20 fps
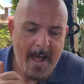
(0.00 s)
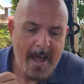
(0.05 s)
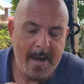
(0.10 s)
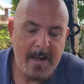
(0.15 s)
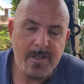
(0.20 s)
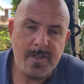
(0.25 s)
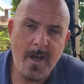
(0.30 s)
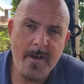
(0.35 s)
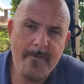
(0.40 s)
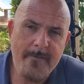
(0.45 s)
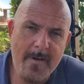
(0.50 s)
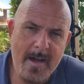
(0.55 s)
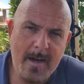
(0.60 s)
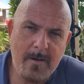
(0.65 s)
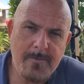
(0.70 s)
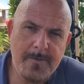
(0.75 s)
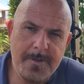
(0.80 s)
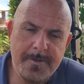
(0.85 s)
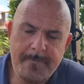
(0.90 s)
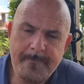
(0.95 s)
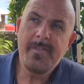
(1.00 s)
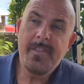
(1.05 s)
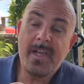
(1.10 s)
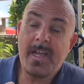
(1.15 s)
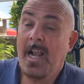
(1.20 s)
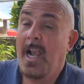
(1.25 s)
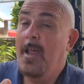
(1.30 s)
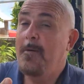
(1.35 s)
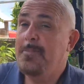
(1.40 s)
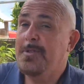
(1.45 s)
And as I found, the
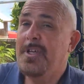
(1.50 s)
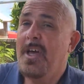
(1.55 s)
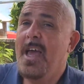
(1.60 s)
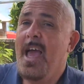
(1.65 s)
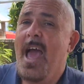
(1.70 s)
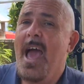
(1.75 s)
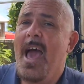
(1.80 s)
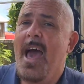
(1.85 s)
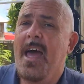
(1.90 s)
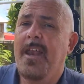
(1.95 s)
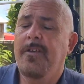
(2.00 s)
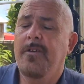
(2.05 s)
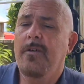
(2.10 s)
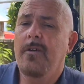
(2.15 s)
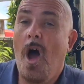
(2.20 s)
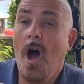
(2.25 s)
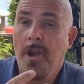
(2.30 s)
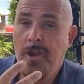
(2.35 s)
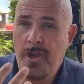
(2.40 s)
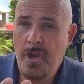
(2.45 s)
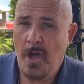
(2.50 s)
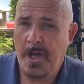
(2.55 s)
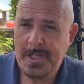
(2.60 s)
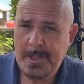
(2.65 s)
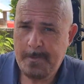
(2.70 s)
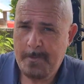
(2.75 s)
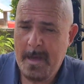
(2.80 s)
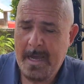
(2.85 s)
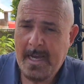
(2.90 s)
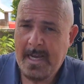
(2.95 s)
clips I had are nice big